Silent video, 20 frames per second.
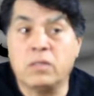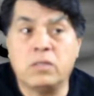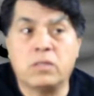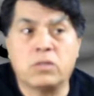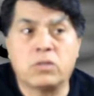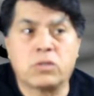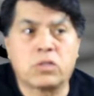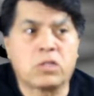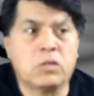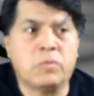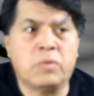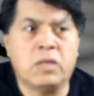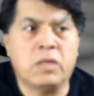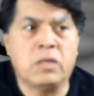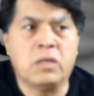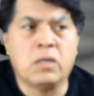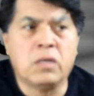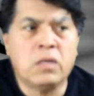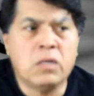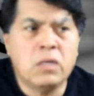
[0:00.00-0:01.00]
There could
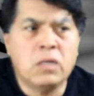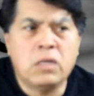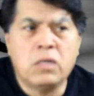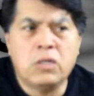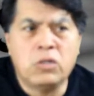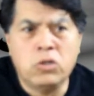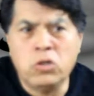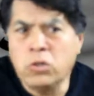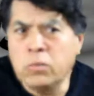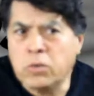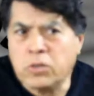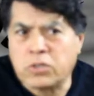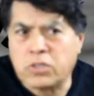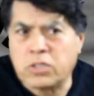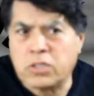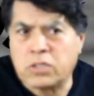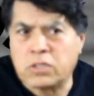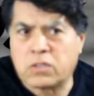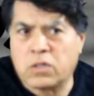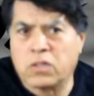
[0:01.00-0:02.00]
be
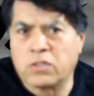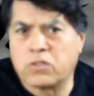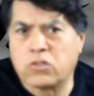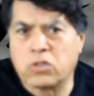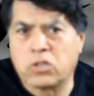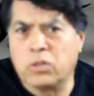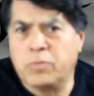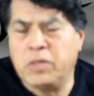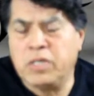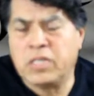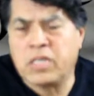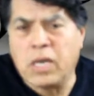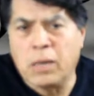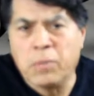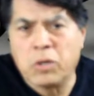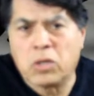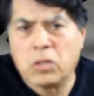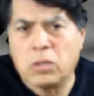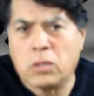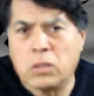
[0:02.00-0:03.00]
numerous things. Also, it could be
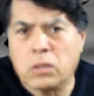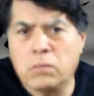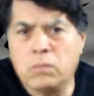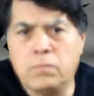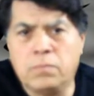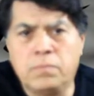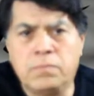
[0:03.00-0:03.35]
chemical.